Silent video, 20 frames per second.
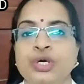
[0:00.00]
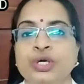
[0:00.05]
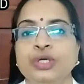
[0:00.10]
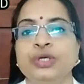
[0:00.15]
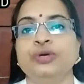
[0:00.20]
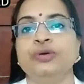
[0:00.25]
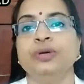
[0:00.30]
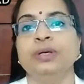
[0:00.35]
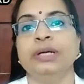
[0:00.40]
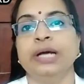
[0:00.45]

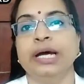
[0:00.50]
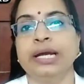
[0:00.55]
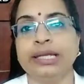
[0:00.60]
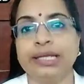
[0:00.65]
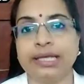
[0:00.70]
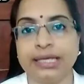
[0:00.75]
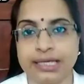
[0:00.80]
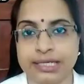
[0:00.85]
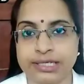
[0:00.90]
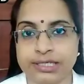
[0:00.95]
you will write the
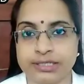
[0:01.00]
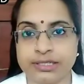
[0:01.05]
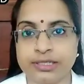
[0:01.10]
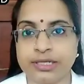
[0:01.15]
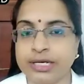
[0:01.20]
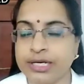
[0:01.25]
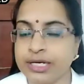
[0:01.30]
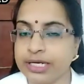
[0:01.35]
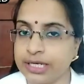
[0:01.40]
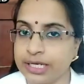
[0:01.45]
letter
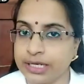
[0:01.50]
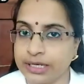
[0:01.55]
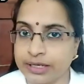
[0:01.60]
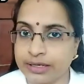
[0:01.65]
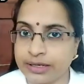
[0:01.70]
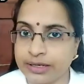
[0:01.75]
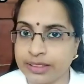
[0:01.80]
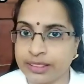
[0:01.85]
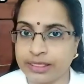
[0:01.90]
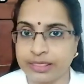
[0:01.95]
in a
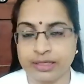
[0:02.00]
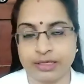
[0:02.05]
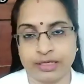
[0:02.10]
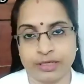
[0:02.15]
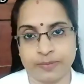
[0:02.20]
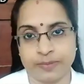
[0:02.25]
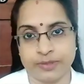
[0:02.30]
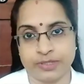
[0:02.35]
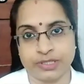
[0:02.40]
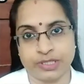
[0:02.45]

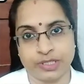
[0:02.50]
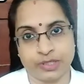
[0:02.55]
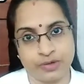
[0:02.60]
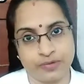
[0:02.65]
third person.